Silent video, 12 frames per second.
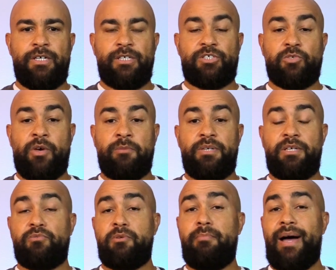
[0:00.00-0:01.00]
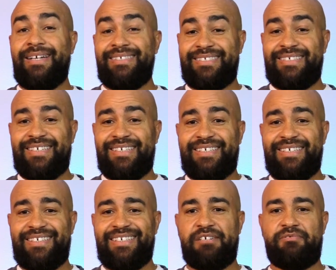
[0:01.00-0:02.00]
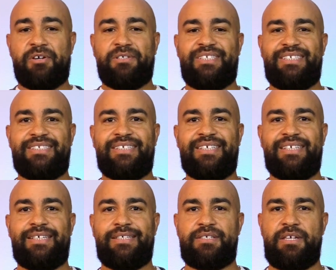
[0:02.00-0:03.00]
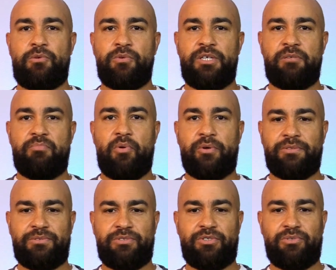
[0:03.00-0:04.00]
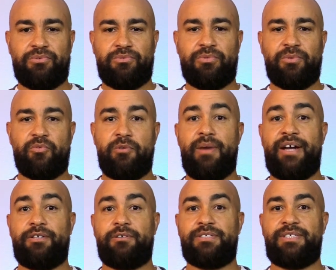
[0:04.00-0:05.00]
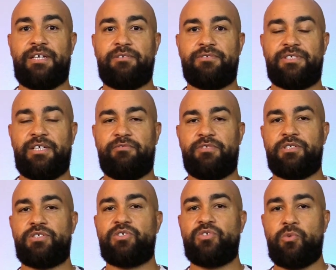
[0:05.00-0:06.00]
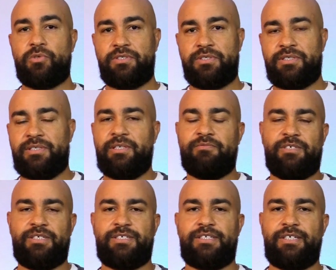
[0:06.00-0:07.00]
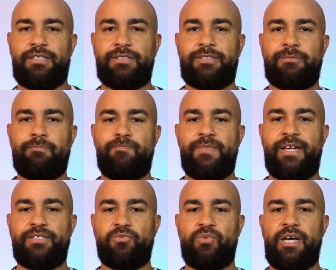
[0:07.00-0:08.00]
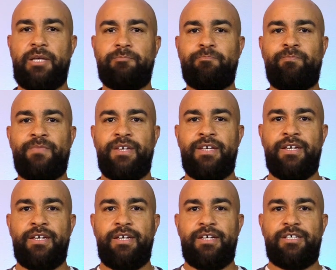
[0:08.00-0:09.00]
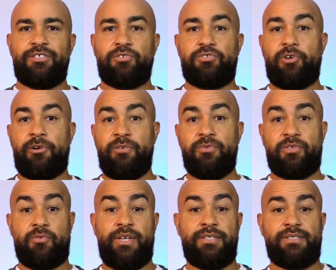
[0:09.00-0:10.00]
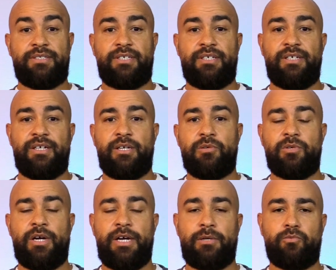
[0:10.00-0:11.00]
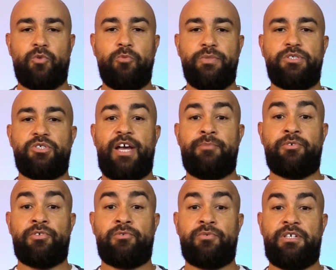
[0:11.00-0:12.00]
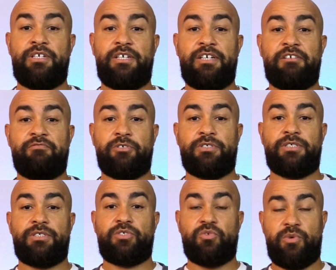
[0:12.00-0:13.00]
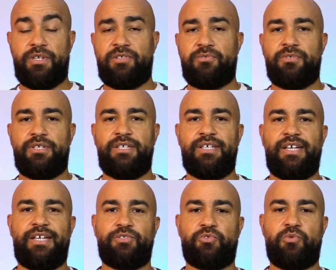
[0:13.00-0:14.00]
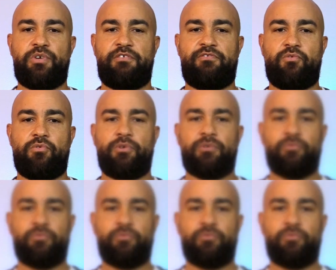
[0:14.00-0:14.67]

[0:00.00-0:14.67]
So while being reminded of our need, it's equally important to remind ourselves of the source of these things as well. So starting with grace, Romans chapter 3, verses 23 and 24